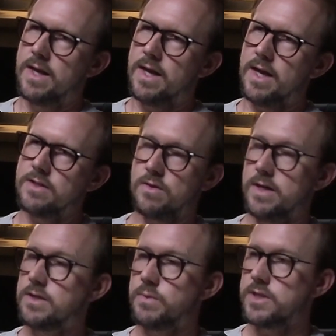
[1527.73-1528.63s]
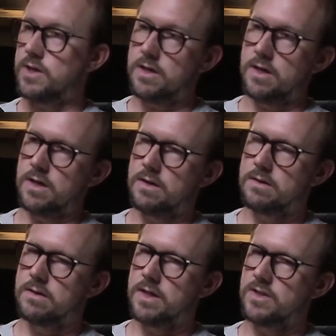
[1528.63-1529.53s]
And so I just went to her
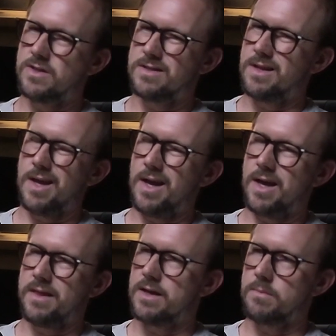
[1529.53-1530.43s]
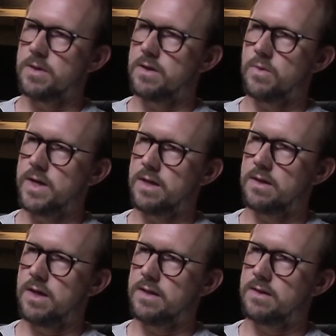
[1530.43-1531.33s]
and just said, hey, I think I'm going to quit.
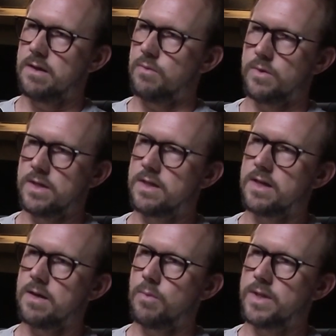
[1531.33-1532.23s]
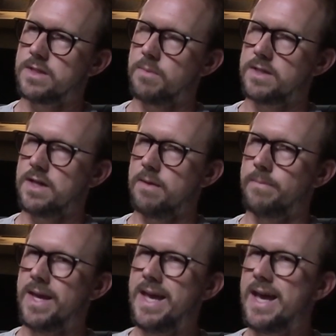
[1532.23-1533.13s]
I really think I'm wasting my time.
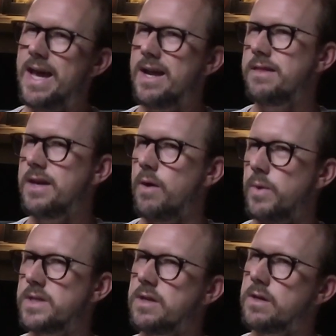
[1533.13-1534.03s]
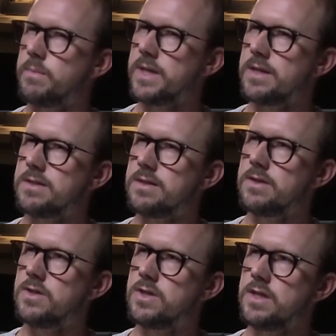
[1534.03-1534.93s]
And I think I went to her because
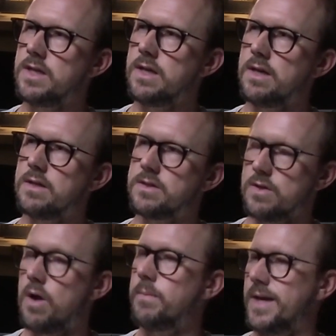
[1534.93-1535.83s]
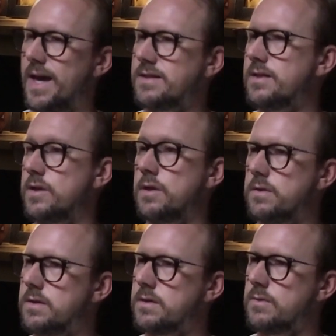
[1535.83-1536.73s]
she saw me as an
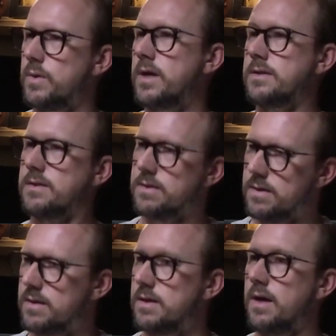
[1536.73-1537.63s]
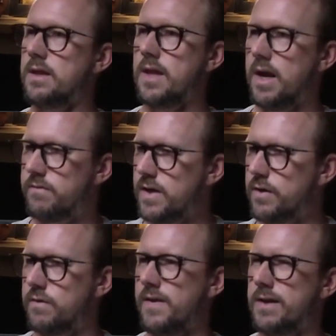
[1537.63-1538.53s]
adult, whereas a lot of the
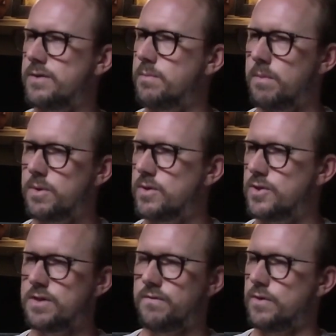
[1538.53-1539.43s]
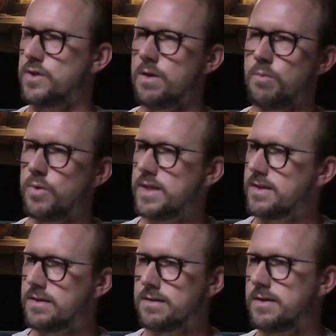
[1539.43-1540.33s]
other faculty members, just for some
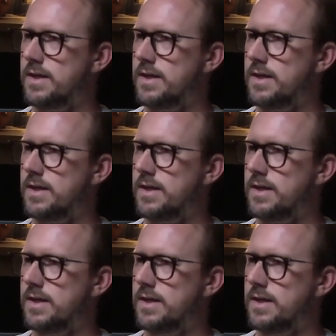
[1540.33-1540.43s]
reason,